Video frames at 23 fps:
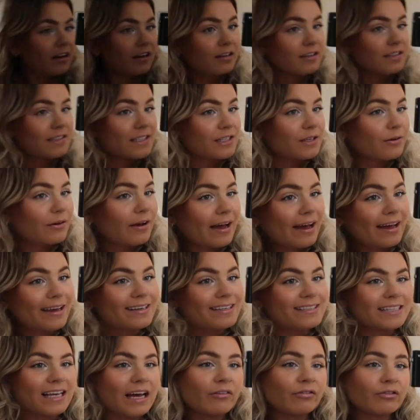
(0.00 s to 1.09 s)
I'll see you
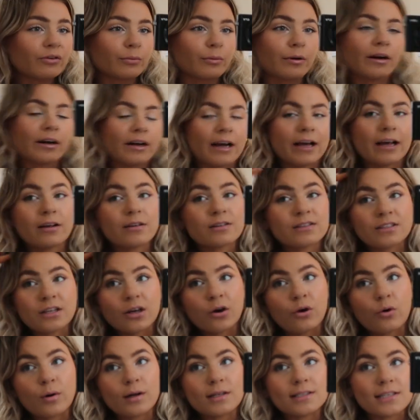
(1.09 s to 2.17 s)
guys after work. I
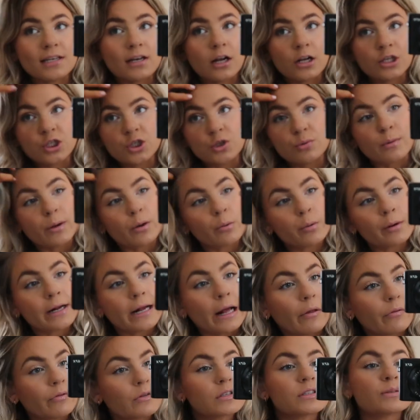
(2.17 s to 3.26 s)
also did not do my
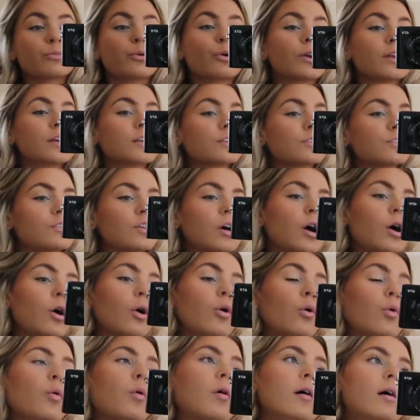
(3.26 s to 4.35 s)
workout this morning,
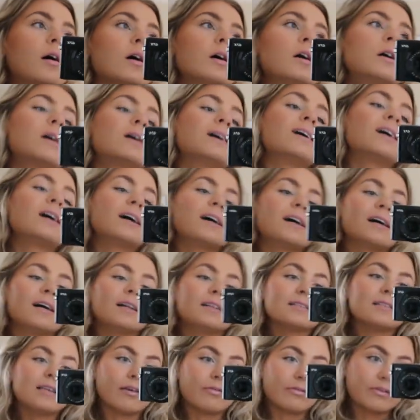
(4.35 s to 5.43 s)
so
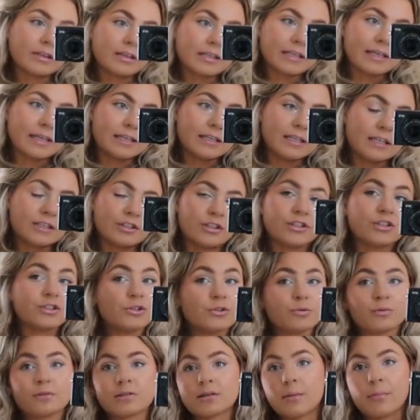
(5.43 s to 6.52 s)
definitely need to
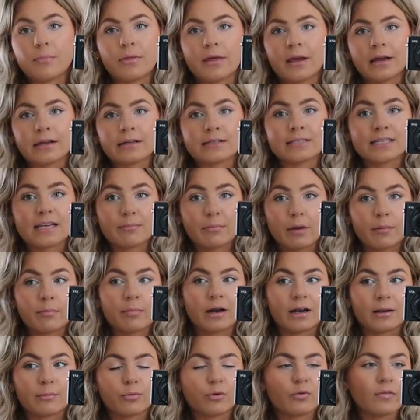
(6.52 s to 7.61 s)
do something to get my
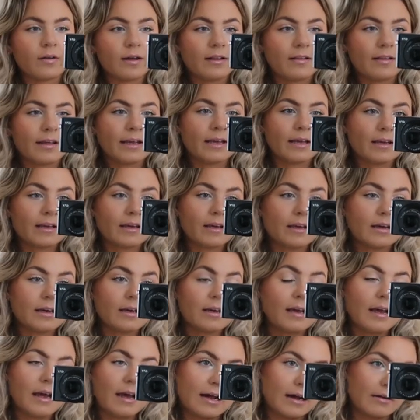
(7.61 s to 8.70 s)
body moving, like,
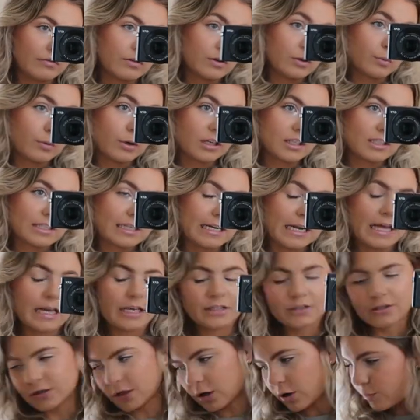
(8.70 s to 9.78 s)
after work today.
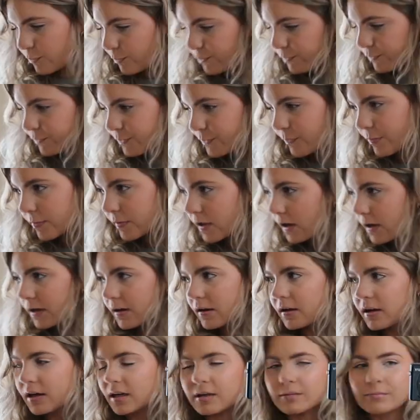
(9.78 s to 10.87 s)
So,
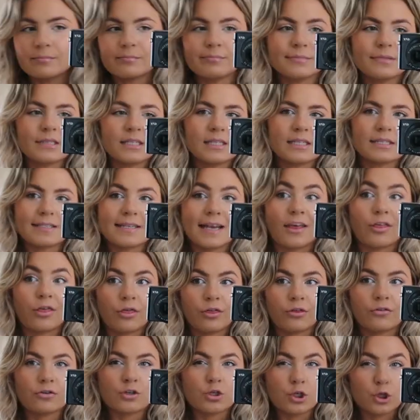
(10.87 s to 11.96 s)
it is day
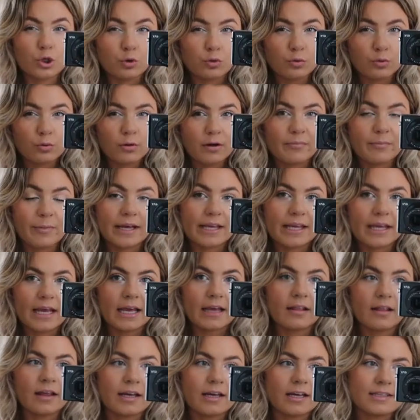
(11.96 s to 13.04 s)
2 of my
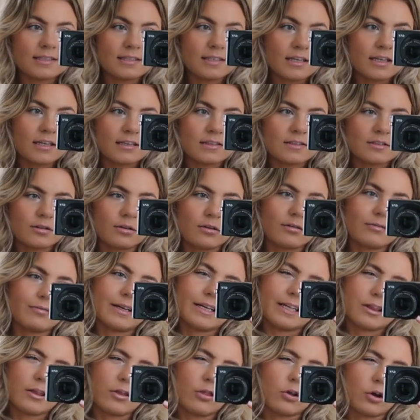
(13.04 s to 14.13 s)
Kayla Itinis, or,
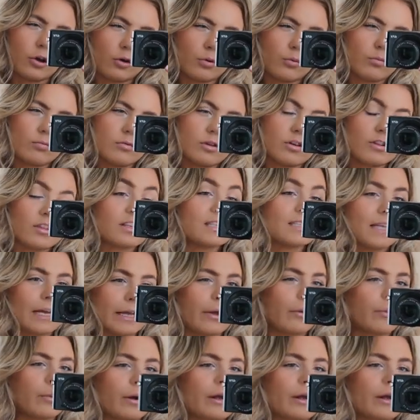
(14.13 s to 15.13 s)
like, the third, or the second